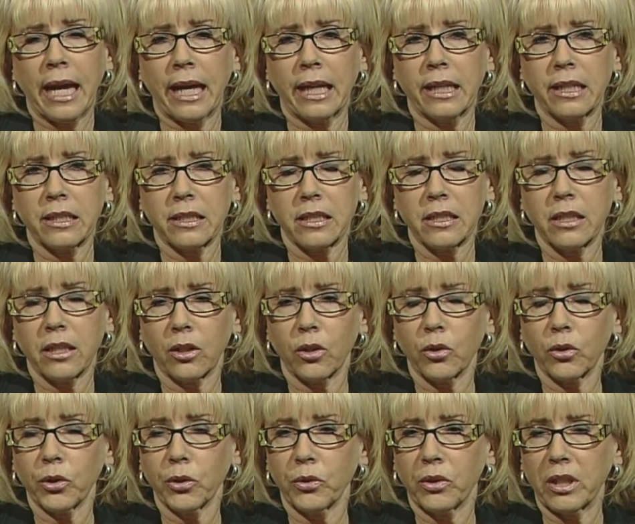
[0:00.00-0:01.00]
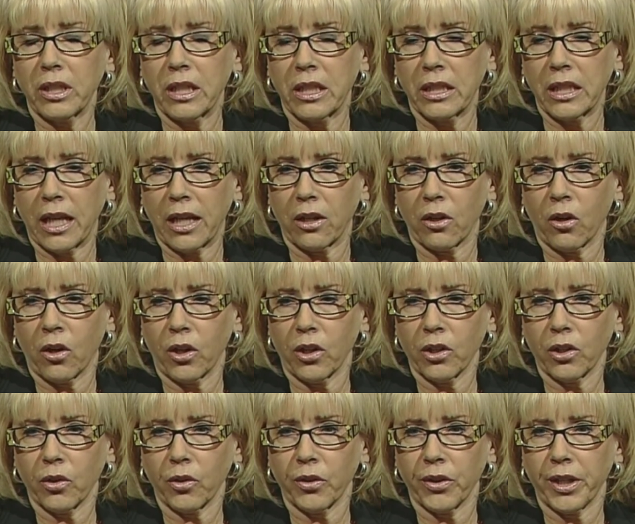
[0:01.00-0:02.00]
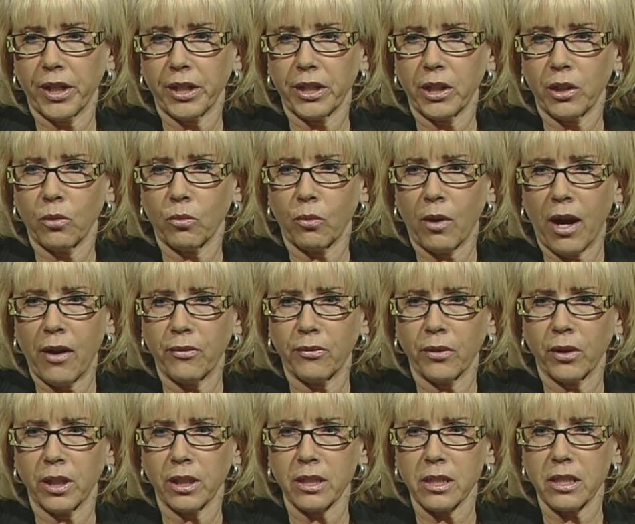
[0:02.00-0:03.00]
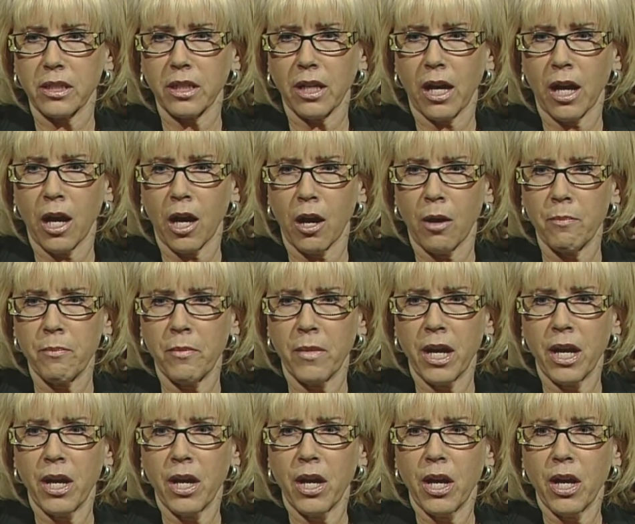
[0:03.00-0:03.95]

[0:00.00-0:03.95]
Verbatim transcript: and it's included in that article that you reference. Um,